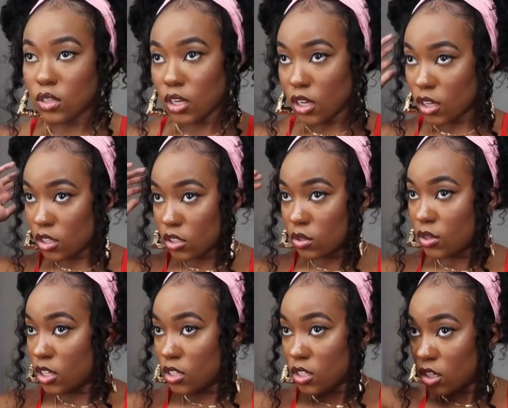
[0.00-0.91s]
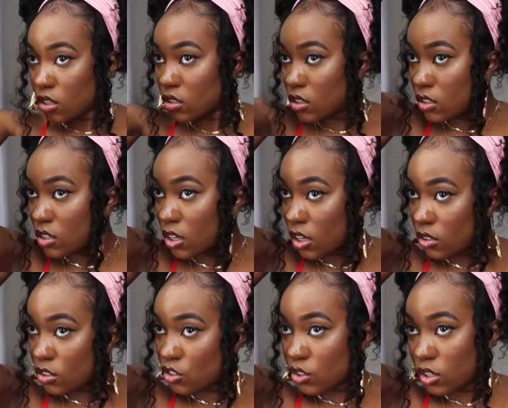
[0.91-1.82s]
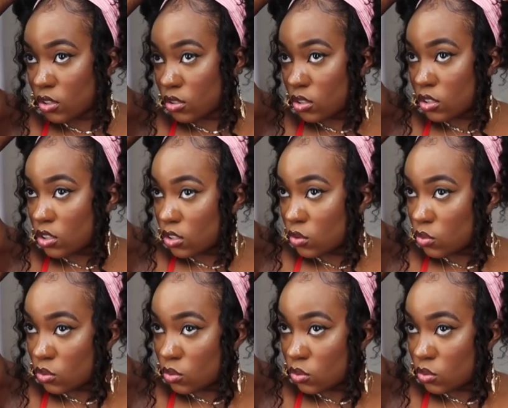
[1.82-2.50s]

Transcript: So yeah, let's go ahead and take these down and try on this